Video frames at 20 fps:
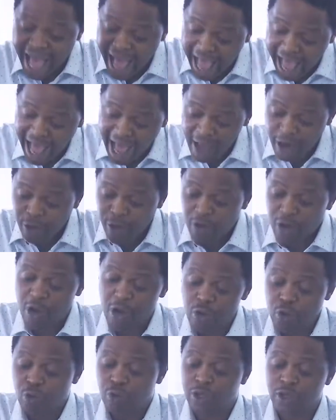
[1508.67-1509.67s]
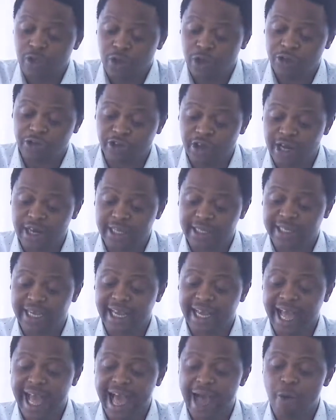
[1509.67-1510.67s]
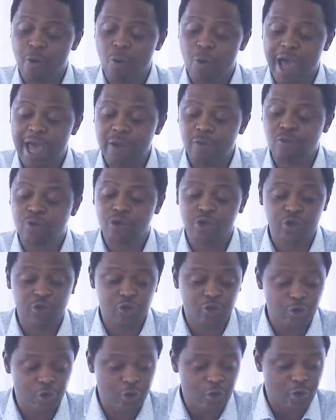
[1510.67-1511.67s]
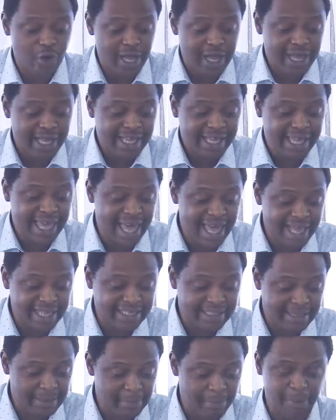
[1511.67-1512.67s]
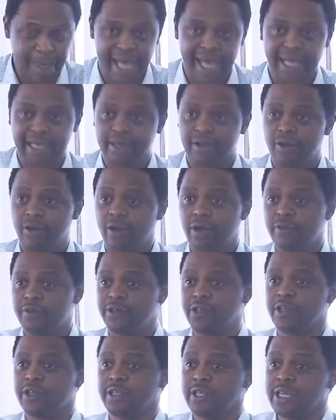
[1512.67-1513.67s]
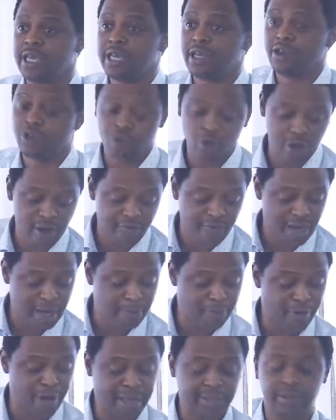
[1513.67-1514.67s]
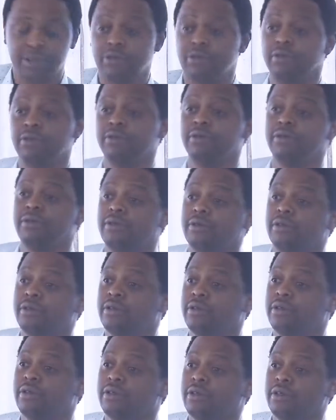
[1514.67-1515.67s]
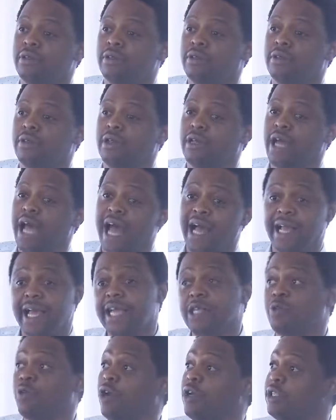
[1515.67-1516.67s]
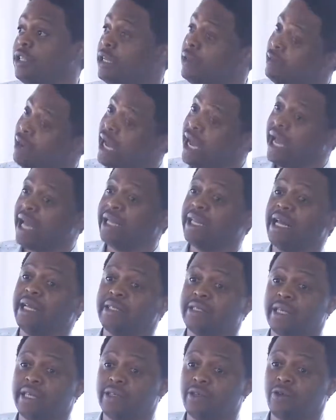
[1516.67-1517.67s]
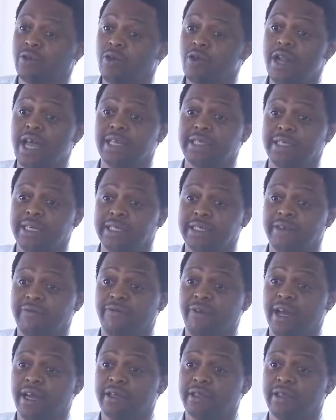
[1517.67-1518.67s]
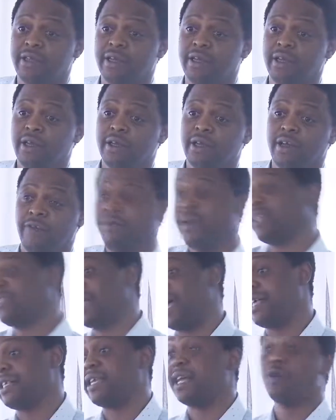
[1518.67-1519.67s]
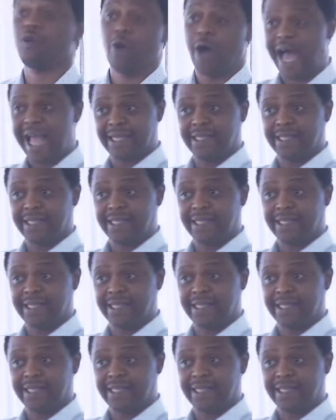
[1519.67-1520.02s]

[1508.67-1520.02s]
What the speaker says: how long will your journey take and when will you get back? All of a sudden, the king is going very practical. And guess what? Nehemiah had answers. Good answers, in fact. He first answered, I